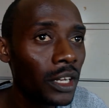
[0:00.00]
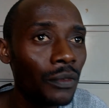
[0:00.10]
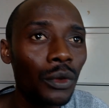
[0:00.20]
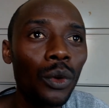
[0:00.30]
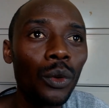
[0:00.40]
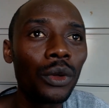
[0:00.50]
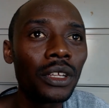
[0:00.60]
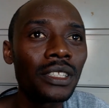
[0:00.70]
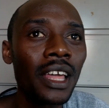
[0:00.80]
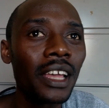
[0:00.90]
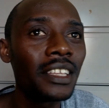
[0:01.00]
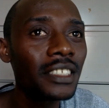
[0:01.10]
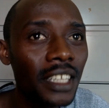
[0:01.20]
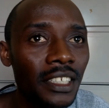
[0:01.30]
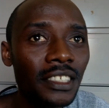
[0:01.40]
If there are
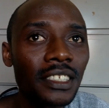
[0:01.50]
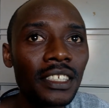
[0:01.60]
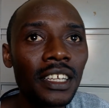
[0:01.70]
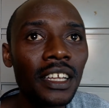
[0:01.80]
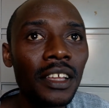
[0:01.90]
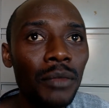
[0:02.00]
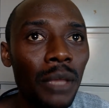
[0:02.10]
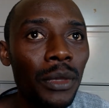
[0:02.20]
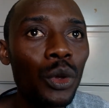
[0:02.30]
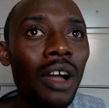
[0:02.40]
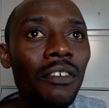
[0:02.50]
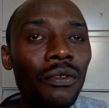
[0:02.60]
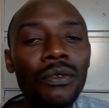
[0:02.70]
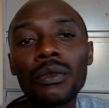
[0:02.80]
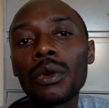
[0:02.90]
insects, maybe you have
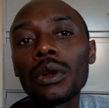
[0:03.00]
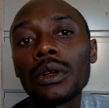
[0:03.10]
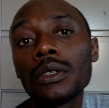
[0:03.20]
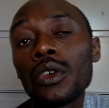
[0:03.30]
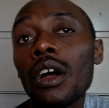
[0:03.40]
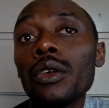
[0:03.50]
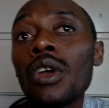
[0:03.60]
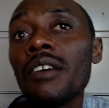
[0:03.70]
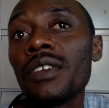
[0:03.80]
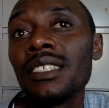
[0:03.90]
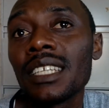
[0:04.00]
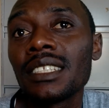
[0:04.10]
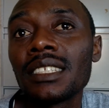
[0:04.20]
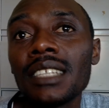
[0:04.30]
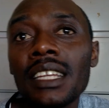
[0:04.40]

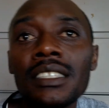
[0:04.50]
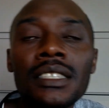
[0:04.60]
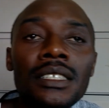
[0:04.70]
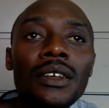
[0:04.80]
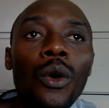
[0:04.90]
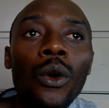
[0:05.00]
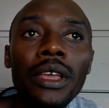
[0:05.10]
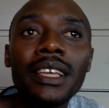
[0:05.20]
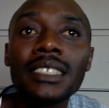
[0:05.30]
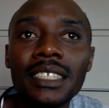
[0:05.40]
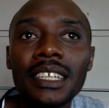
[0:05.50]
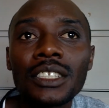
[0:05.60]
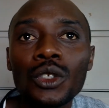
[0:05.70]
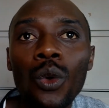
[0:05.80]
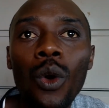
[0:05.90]
insecticides or insects
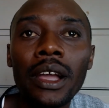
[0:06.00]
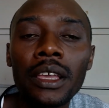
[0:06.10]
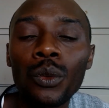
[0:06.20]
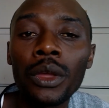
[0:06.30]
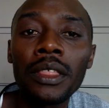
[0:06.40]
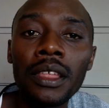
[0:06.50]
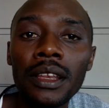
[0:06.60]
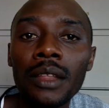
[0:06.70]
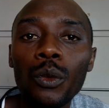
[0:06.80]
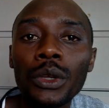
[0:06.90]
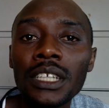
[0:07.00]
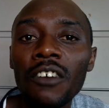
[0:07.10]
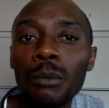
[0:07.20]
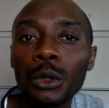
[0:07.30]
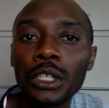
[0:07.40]
you're working within which have
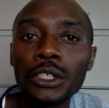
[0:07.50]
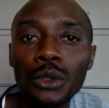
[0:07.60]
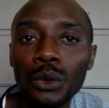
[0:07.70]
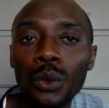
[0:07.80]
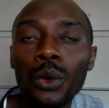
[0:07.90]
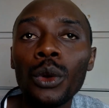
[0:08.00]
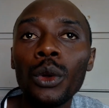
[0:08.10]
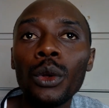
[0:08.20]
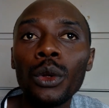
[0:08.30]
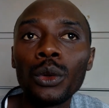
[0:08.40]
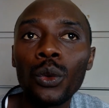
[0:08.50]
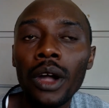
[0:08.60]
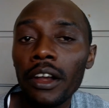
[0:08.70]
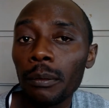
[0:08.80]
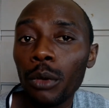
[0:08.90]
potential to
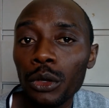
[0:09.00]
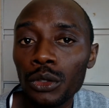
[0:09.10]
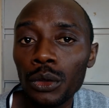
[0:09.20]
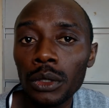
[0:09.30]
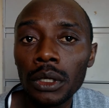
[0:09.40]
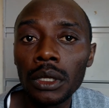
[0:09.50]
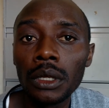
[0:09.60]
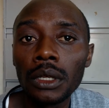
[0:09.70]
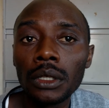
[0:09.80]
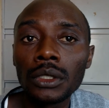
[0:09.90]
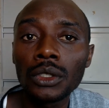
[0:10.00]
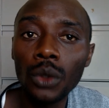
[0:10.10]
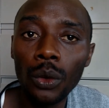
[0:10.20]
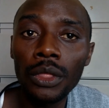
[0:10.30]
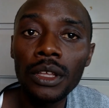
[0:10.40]
carry poison.
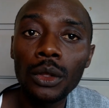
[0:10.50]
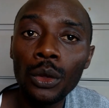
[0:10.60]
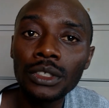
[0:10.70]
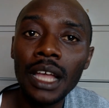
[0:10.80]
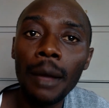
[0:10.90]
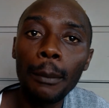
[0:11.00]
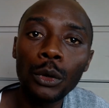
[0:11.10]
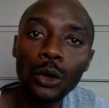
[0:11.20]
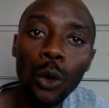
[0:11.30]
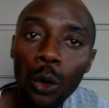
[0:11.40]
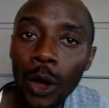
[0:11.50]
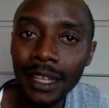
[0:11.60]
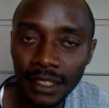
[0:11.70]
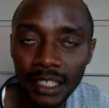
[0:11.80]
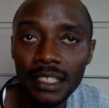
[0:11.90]
So those are all
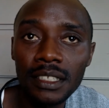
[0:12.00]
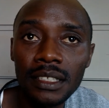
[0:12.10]
hazards.